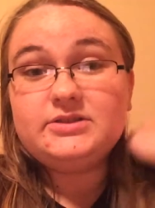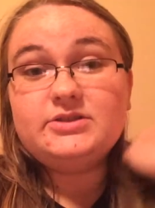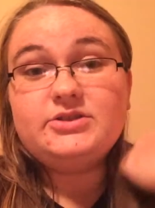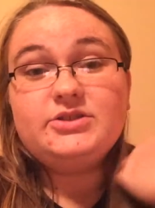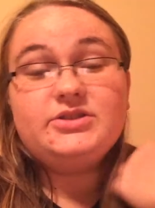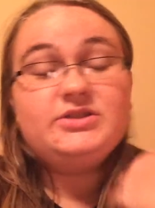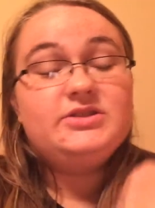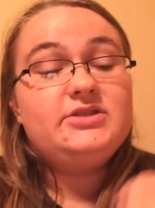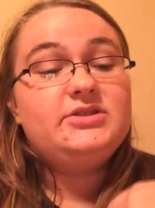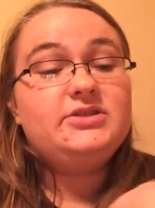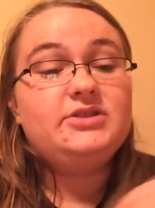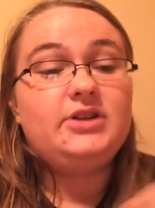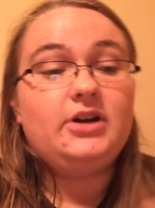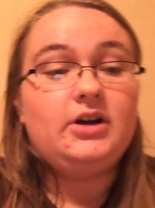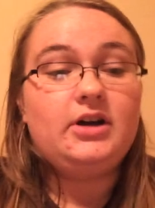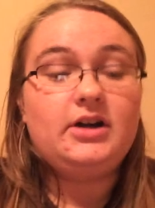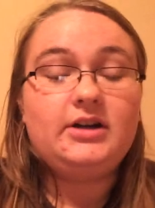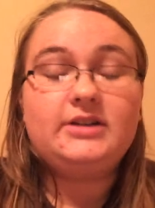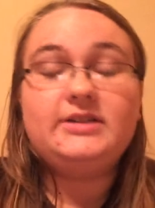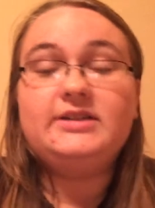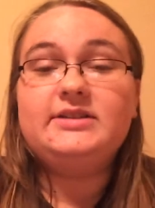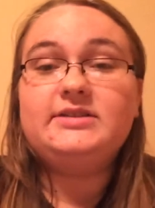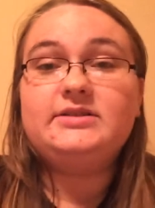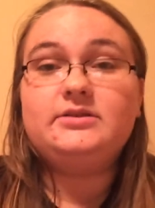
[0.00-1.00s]
just
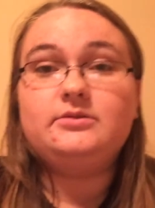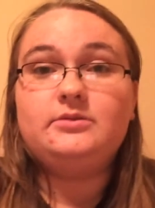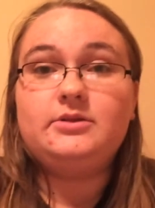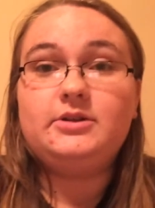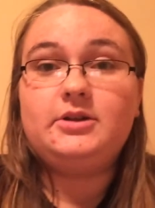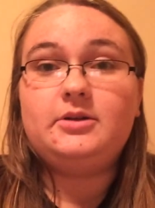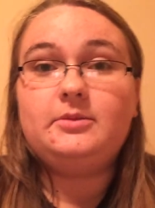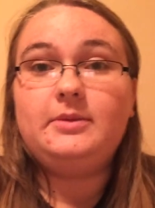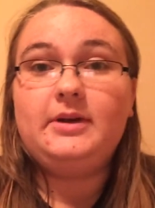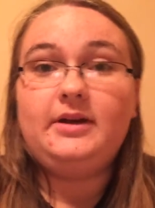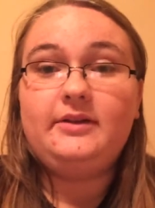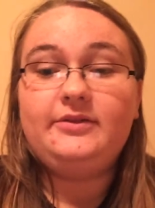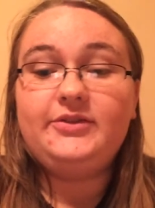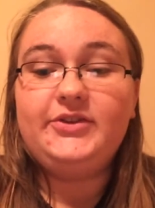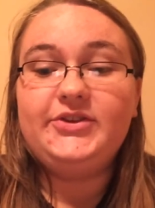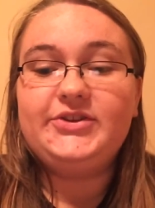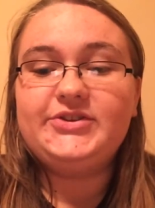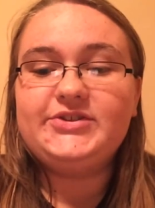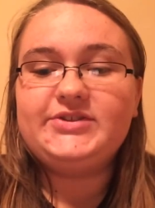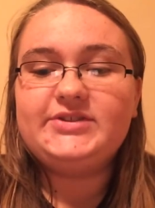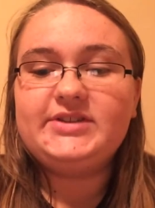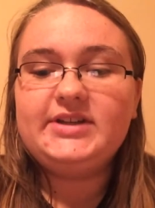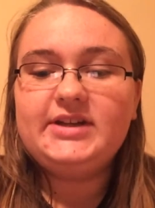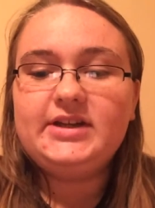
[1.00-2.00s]
talk to someone about
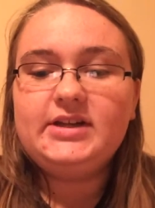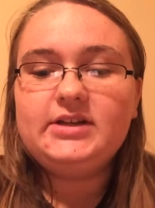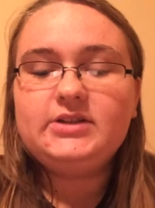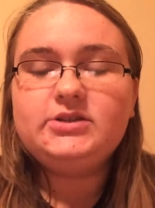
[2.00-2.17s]
this.